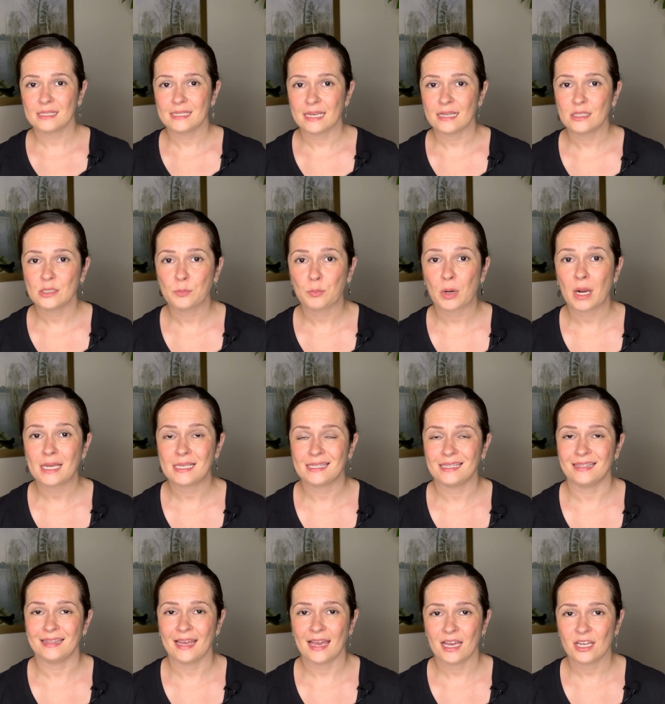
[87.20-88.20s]
sales price
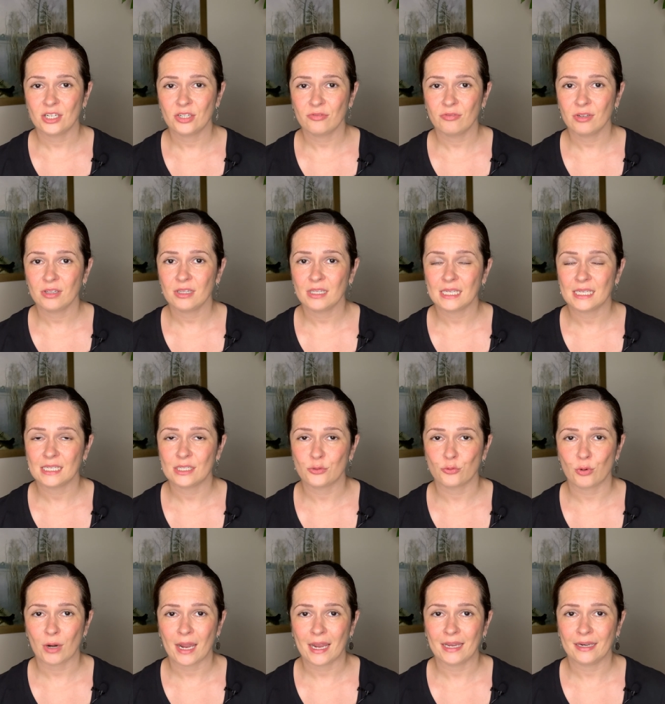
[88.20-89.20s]
in Asheville is
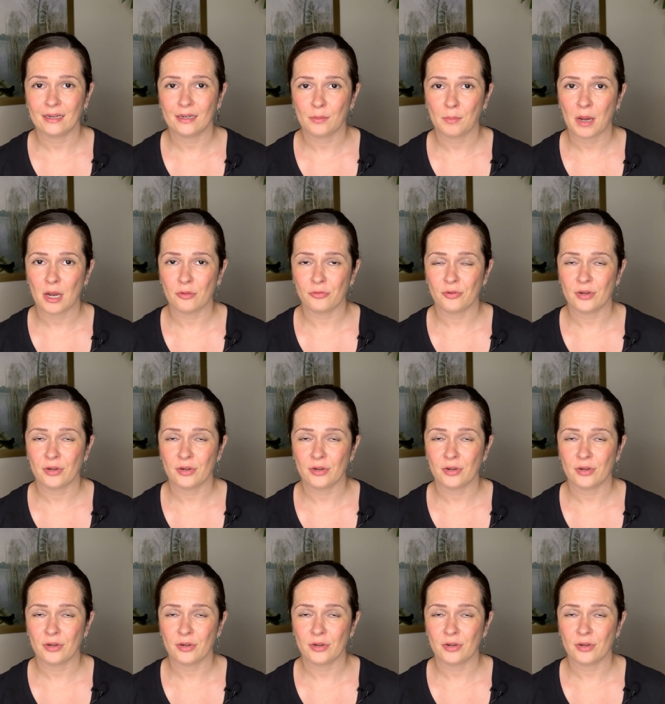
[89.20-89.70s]
right at about